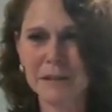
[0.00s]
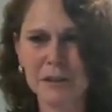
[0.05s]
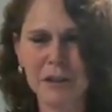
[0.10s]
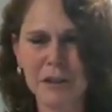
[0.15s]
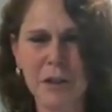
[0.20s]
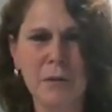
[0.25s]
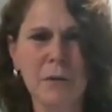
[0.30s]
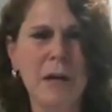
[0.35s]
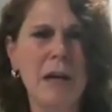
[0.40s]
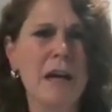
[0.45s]

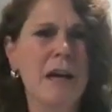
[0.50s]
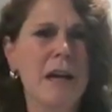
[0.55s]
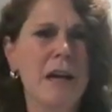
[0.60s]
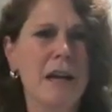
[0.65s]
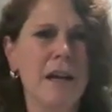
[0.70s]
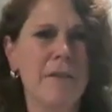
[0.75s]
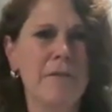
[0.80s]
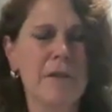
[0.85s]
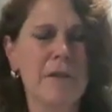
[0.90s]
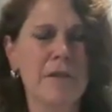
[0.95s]
So
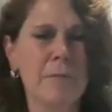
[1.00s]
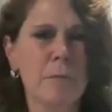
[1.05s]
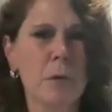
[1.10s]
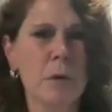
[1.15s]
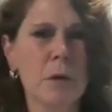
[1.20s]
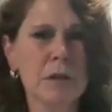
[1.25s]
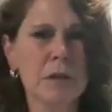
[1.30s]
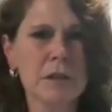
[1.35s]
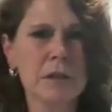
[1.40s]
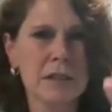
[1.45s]
if you're
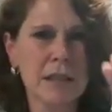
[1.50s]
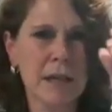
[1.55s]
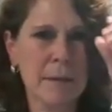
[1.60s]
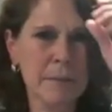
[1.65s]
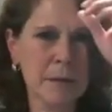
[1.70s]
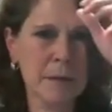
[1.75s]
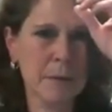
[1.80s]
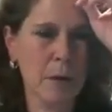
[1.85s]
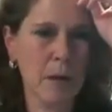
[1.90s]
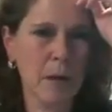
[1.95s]
more
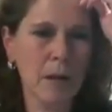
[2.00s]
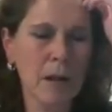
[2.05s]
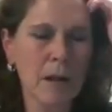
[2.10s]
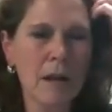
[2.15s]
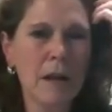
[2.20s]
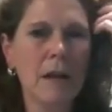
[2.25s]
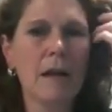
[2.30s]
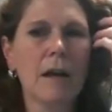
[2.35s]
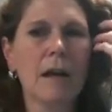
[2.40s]
susceptible